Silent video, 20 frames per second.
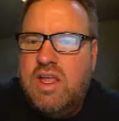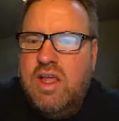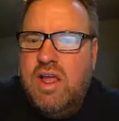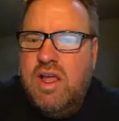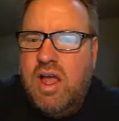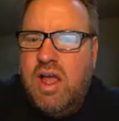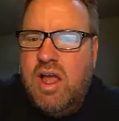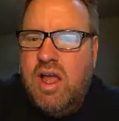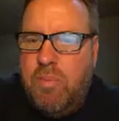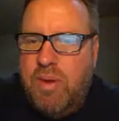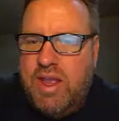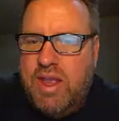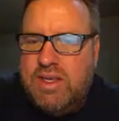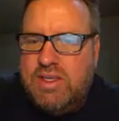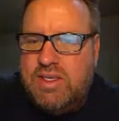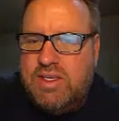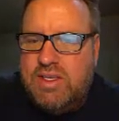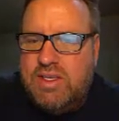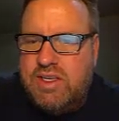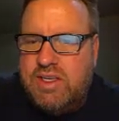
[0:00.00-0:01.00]
A base
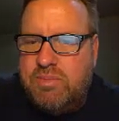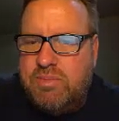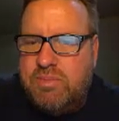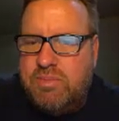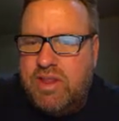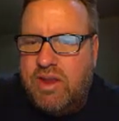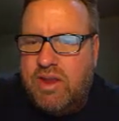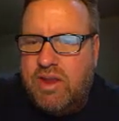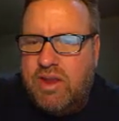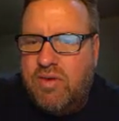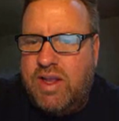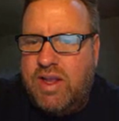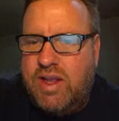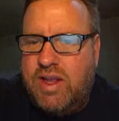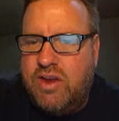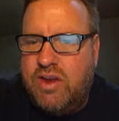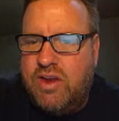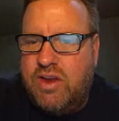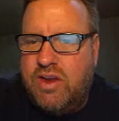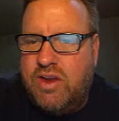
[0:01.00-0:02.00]
is something that creates
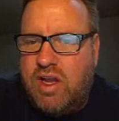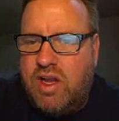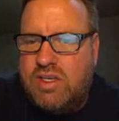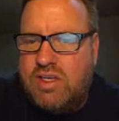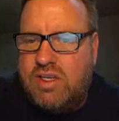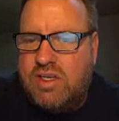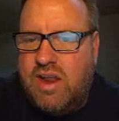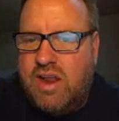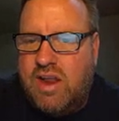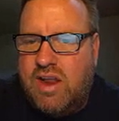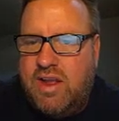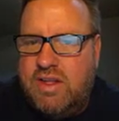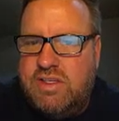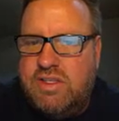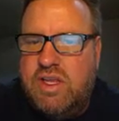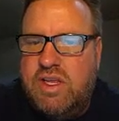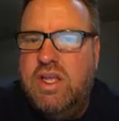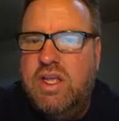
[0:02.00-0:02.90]
hydroxide ions.